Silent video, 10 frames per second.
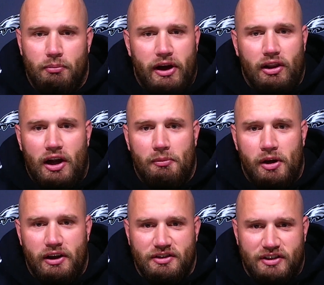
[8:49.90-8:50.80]
pay a lot of
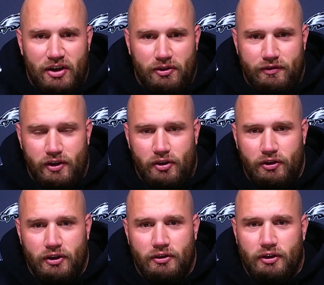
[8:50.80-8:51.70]
money to stay on the
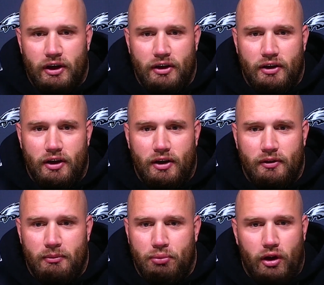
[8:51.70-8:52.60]
field
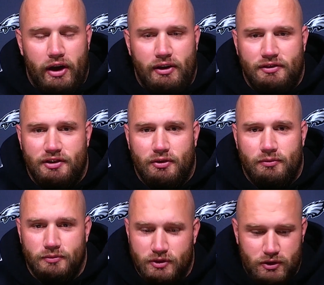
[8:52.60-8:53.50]
and play. And
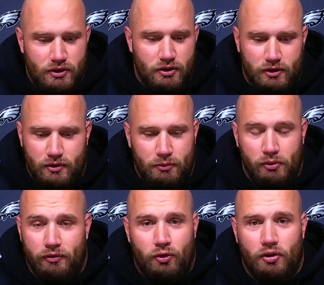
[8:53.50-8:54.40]
so
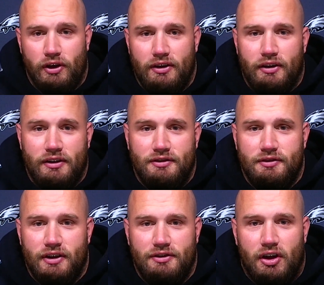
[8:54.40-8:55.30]
moving forward,
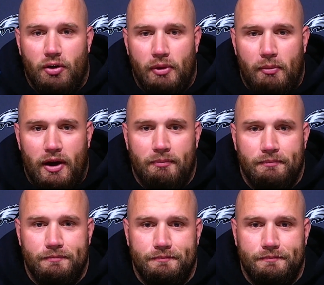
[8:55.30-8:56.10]
that's all in my mind.